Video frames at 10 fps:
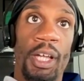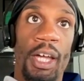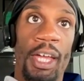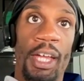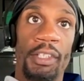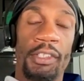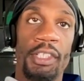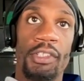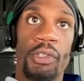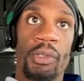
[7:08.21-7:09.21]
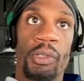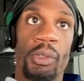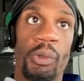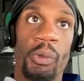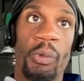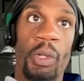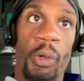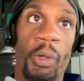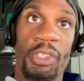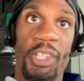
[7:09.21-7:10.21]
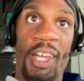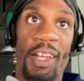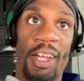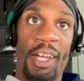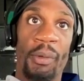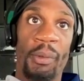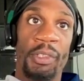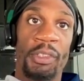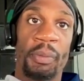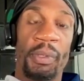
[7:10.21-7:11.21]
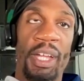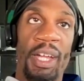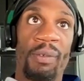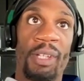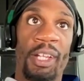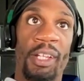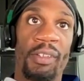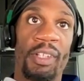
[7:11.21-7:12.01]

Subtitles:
I had a teacher who noticed that I was pretty athletic,